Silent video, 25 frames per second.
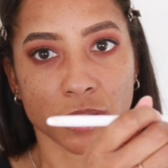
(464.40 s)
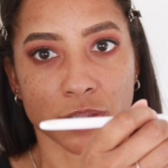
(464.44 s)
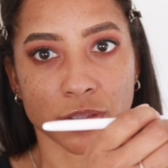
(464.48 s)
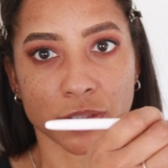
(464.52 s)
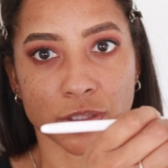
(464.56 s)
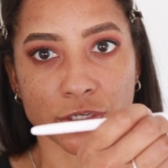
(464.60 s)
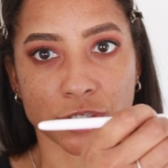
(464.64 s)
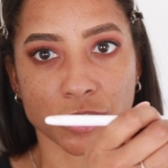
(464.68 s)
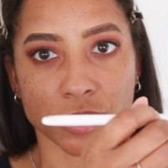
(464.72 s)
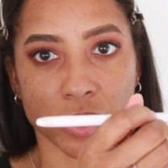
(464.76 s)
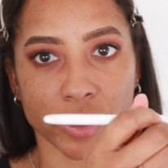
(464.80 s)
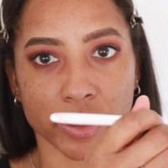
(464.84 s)

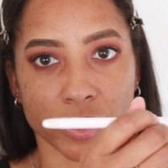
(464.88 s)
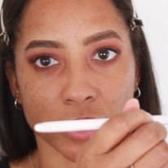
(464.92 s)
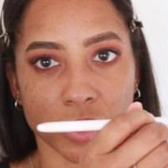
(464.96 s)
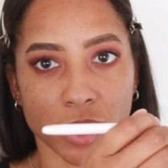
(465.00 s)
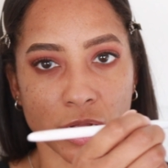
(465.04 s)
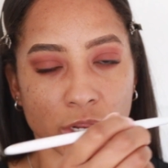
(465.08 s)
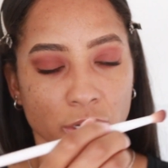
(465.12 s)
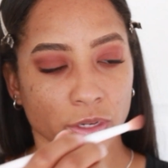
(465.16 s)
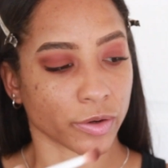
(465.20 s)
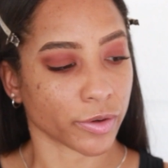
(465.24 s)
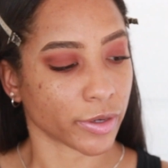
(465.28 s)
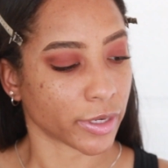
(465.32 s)
the dark
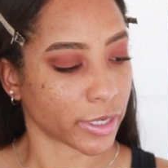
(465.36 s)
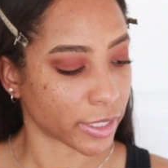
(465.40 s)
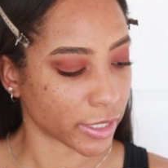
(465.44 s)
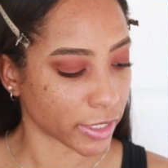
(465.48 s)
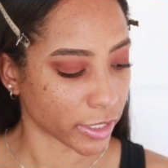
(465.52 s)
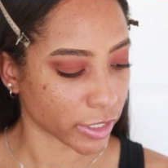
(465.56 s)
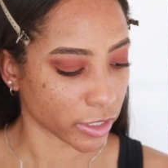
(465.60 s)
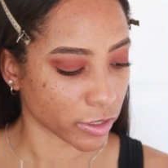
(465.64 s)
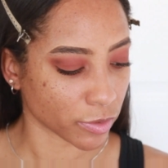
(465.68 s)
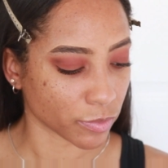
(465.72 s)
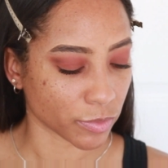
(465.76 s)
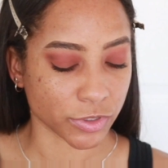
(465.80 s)
color
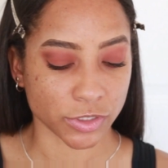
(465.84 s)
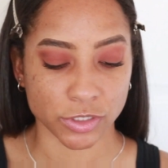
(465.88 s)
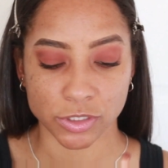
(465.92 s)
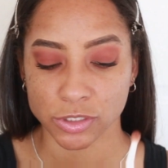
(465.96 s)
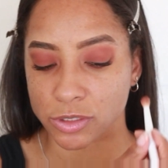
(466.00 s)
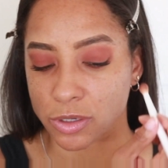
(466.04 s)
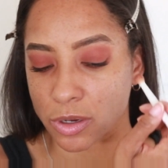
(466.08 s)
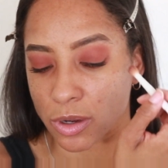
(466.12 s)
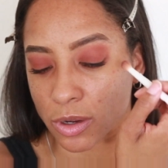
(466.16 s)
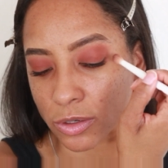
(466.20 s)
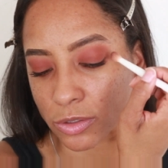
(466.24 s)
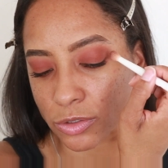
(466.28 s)
here, which is
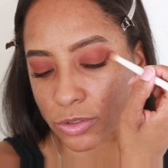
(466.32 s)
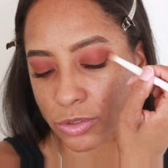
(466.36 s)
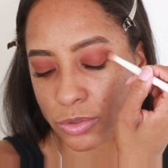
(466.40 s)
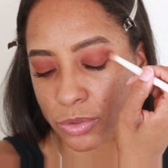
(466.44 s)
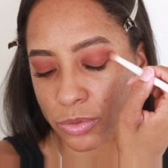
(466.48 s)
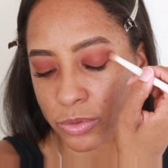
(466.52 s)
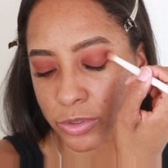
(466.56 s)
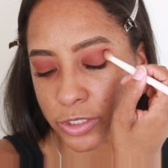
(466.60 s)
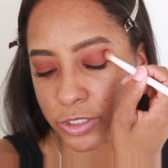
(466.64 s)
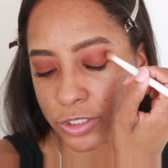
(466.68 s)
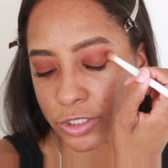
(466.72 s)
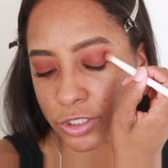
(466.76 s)
called
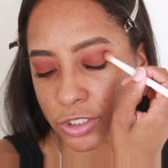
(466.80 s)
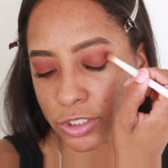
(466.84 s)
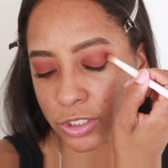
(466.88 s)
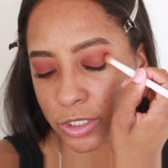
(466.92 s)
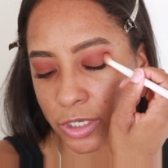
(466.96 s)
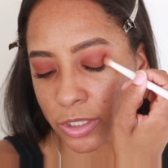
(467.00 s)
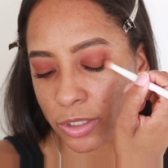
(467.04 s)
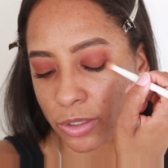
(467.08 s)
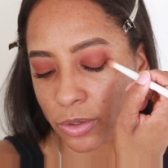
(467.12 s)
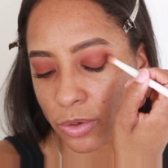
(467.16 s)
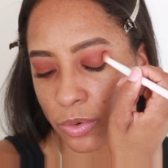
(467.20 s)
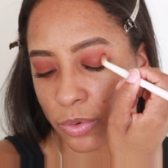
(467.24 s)
Torch,
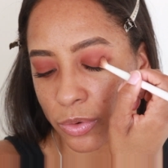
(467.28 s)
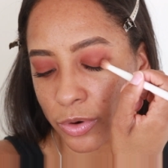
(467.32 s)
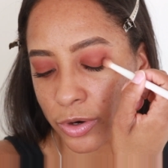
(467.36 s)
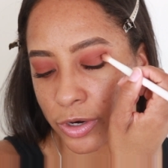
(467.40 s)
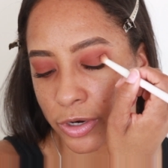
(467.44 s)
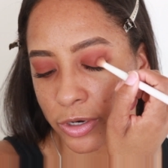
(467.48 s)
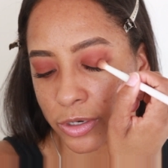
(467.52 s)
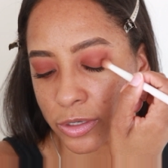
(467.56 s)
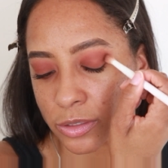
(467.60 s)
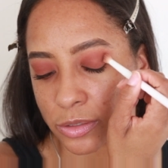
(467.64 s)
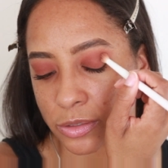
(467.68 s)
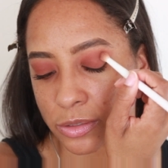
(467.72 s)
in the
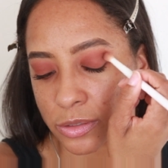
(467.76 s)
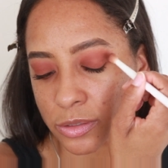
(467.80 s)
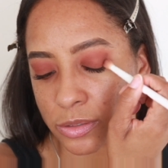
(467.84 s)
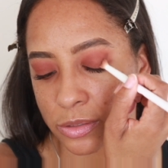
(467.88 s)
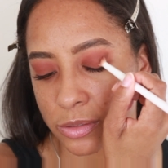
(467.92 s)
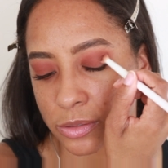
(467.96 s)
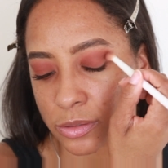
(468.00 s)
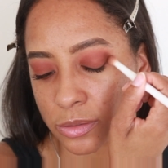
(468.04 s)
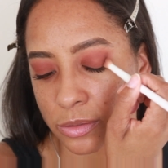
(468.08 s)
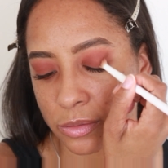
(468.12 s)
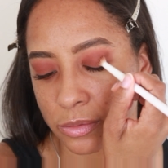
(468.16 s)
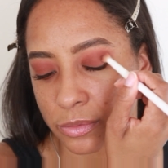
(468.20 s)

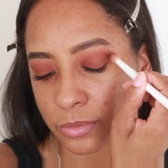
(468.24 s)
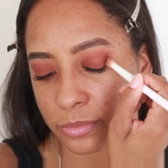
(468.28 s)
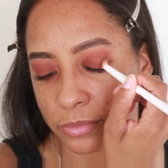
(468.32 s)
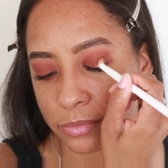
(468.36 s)
corners.